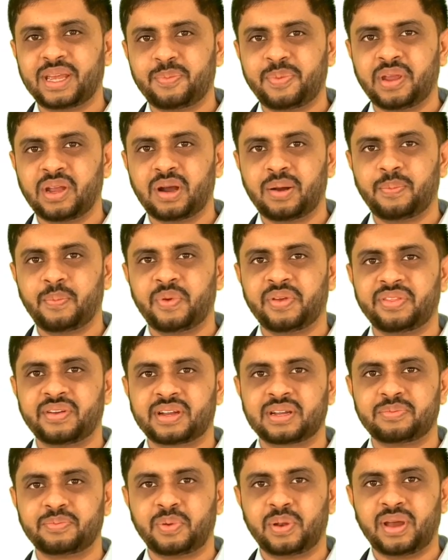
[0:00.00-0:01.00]
keeping up with the
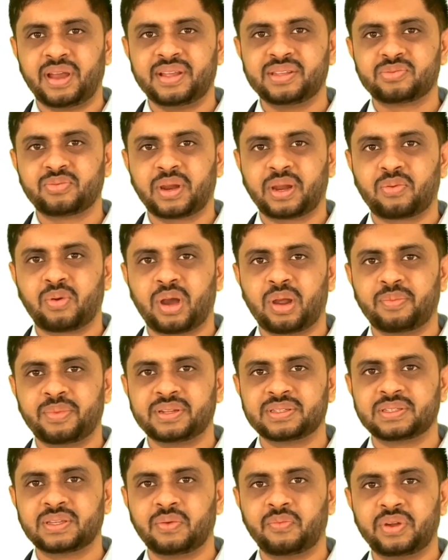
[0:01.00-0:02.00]
compliance
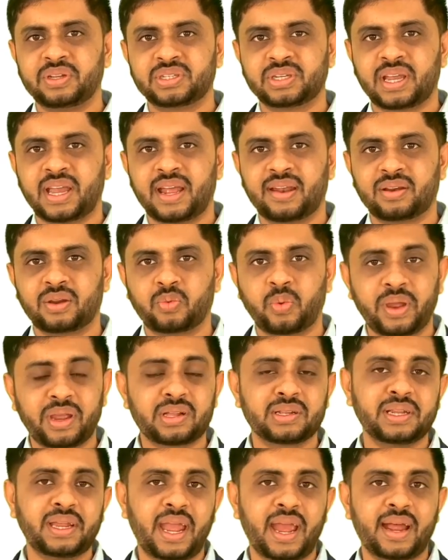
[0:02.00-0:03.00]
requirements, which can
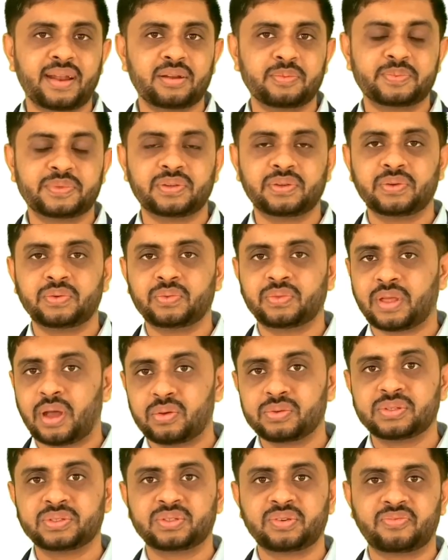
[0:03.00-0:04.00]
quickly add up to
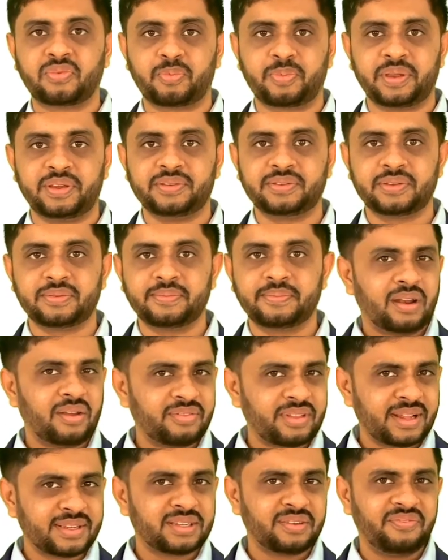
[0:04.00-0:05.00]
thousands of rupees. Now,
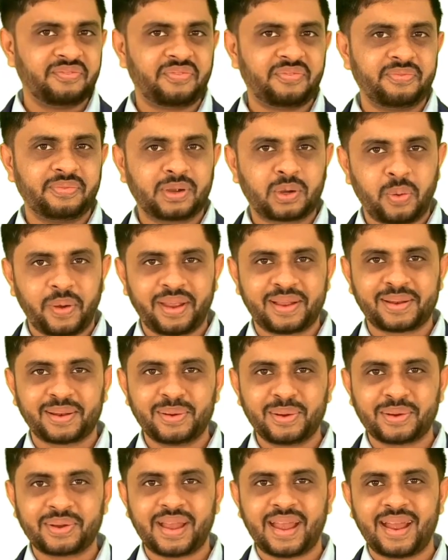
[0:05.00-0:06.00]
that's a quick
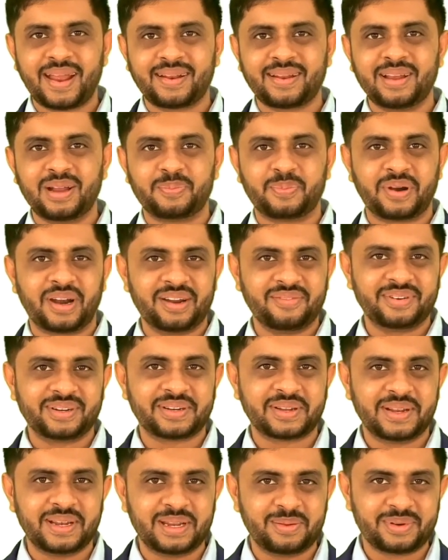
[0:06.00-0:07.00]
look at a
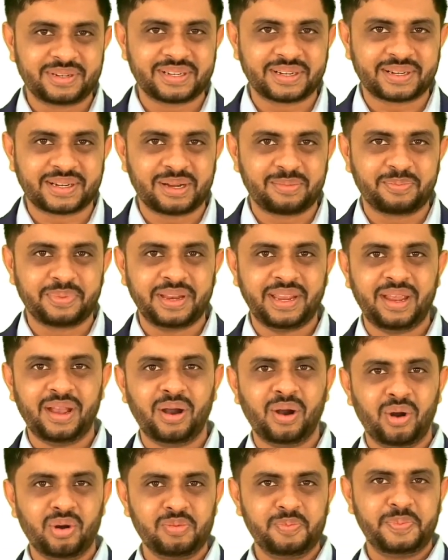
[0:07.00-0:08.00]
private limited company.
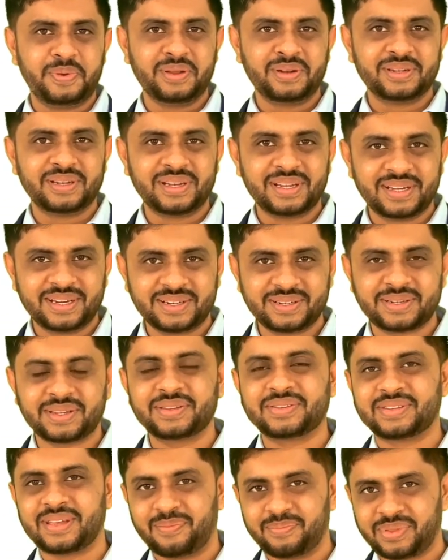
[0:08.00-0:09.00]
Hope you
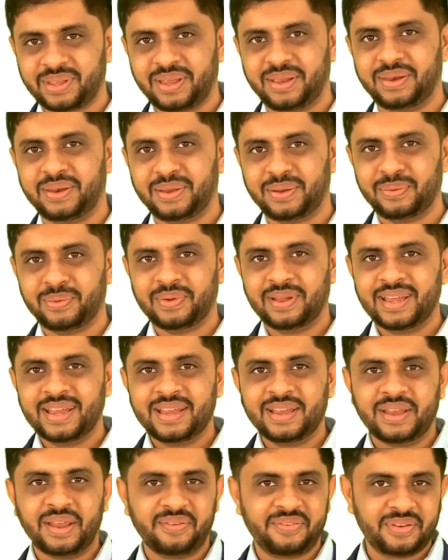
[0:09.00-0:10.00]
learned something new.
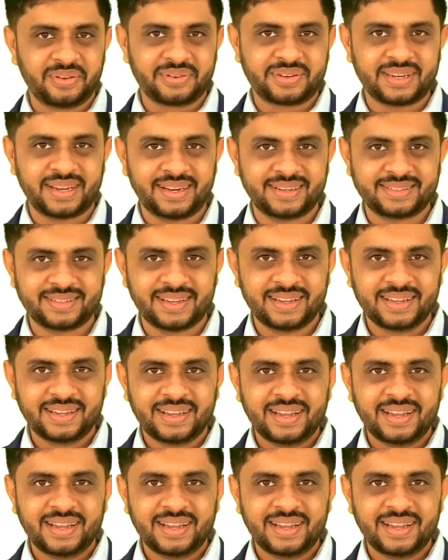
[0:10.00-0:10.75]
If you did,